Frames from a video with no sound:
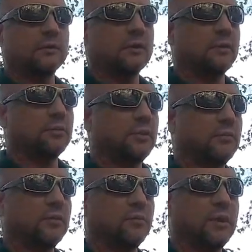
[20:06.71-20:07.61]
I
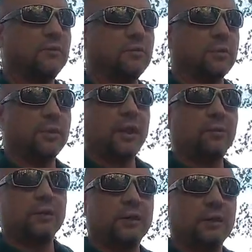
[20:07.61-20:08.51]
believe even with that,
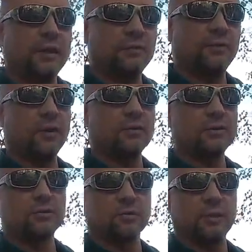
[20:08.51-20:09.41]
we need to have our
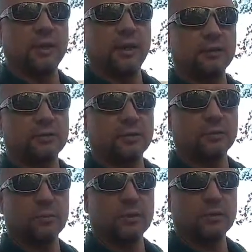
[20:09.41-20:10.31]
discernment hats on,
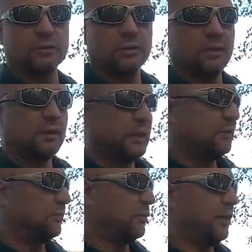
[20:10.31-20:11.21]
because
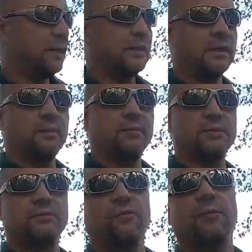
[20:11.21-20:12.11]
even they can get
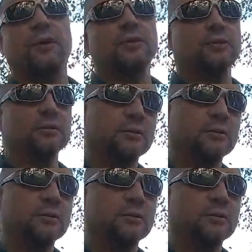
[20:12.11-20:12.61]
misinformation.